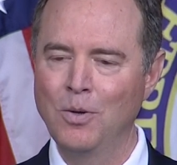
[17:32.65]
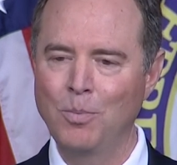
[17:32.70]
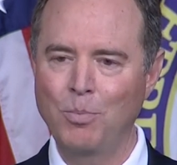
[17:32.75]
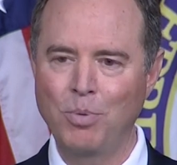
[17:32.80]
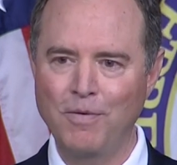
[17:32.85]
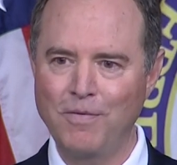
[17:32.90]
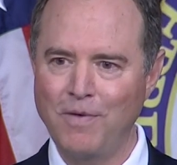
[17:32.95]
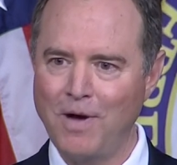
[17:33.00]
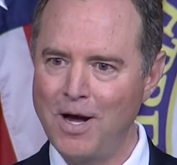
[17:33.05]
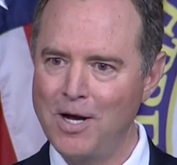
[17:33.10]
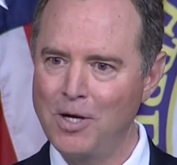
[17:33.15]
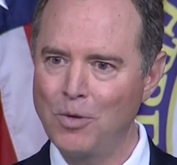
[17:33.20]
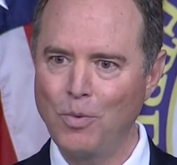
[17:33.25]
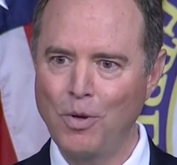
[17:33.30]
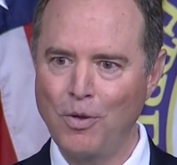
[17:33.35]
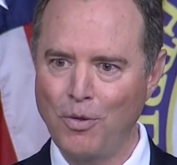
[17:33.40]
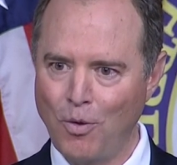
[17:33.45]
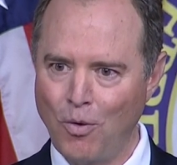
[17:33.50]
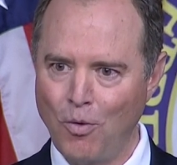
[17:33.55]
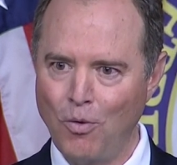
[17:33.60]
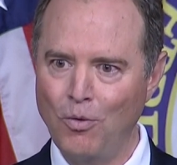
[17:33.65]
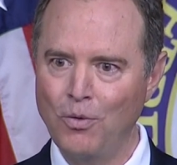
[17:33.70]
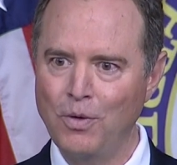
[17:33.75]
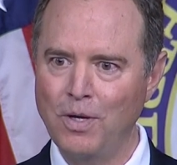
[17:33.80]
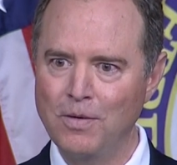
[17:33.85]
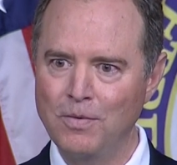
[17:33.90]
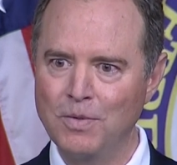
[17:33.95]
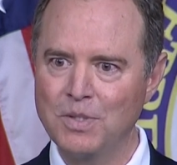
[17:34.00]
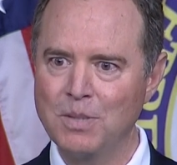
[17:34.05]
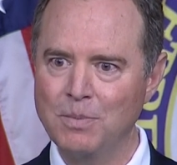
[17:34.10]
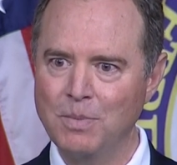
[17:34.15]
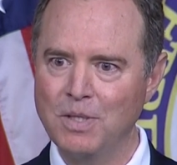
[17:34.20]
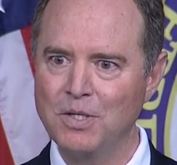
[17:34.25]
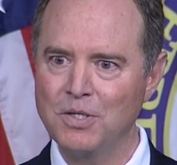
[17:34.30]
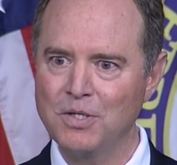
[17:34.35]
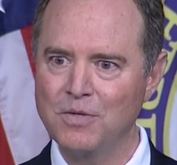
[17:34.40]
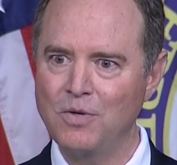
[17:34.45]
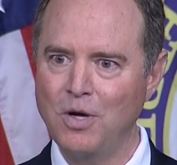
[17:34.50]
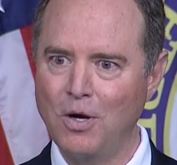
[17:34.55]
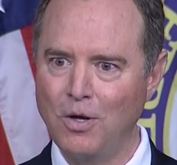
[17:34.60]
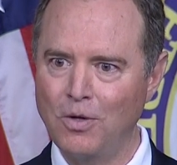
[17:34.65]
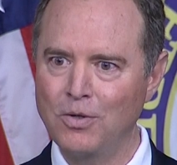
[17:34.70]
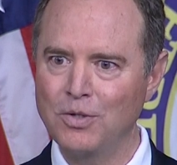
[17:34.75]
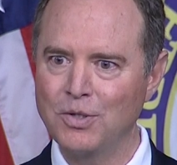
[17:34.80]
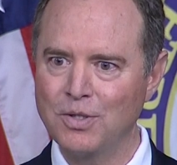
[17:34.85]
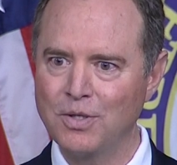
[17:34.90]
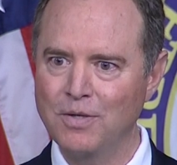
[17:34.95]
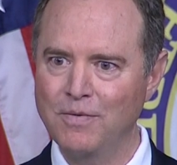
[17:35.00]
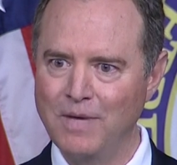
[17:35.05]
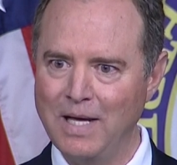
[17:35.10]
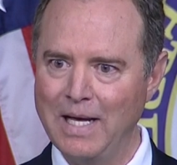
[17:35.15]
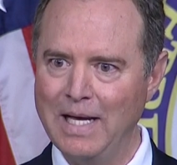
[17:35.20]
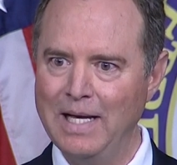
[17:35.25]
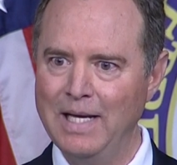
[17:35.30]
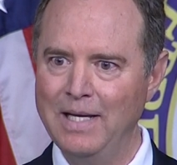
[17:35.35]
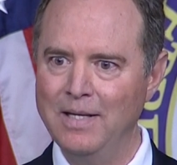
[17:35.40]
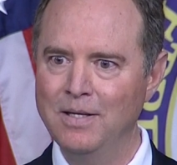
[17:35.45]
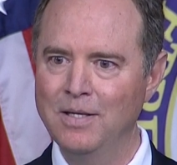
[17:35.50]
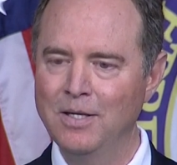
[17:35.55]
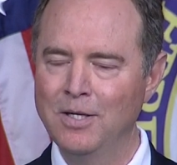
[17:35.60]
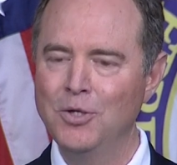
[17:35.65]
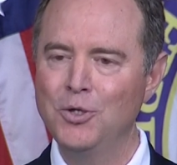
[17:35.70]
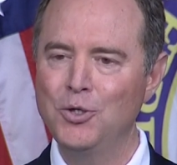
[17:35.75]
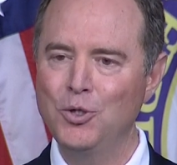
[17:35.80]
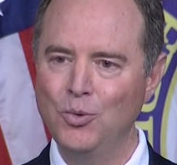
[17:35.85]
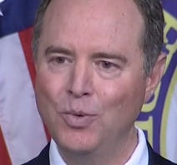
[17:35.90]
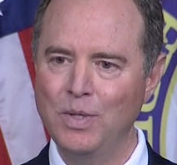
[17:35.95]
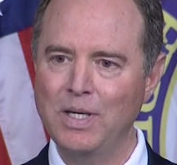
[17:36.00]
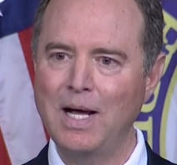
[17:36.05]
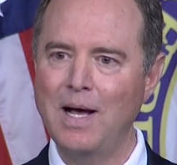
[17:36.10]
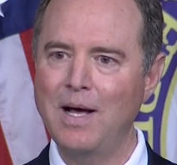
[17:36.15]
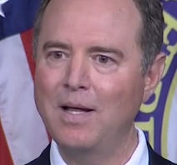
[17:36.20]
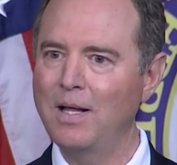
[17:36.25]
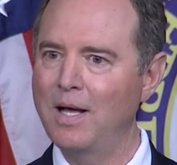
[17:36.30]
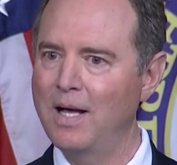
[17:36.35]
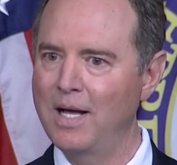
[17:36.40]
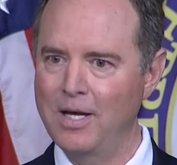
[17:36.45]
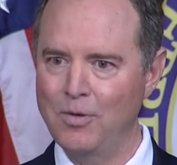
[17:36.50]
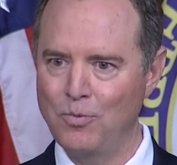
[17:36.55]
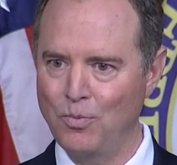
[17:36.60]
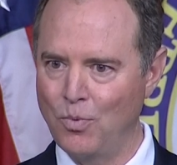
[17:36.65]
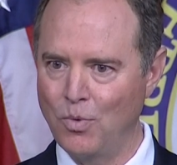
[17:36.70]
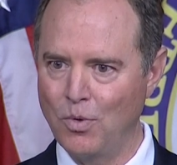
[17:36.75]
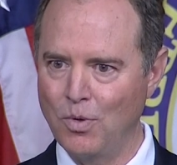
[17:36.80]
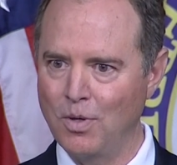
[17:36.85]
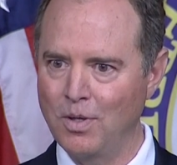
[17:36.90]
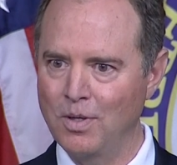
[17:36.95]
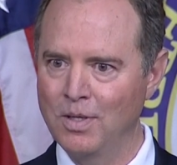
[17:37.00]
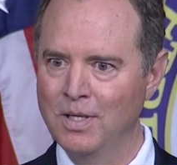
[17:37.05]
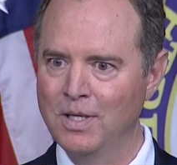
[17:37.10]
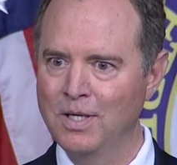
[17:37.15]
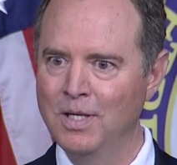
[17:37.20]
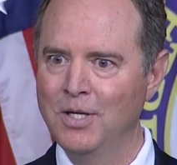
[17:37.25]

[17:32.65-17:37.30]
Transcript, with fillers: provide or withhold hundreds of millions of dollars of aid to an ally at war